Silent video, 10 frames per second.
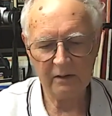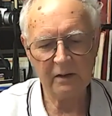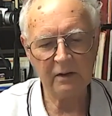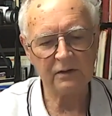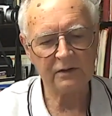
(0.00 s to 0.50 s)

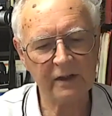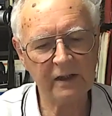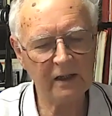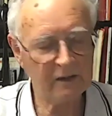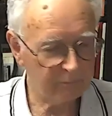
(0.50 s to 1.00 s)
it is
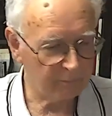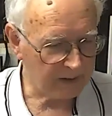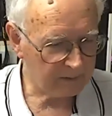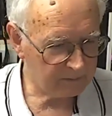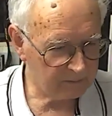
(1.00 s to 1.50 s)
EF
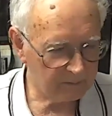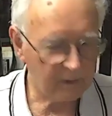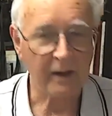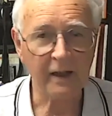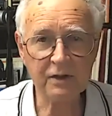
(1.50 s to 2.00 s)
mount,
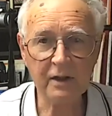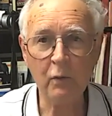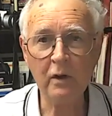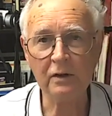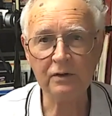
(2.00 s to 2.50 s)
and it actually
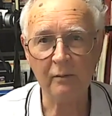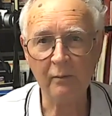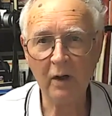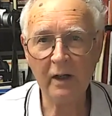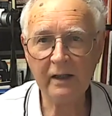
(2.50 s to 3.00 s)
works on
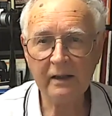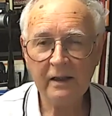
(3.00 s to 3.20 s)
my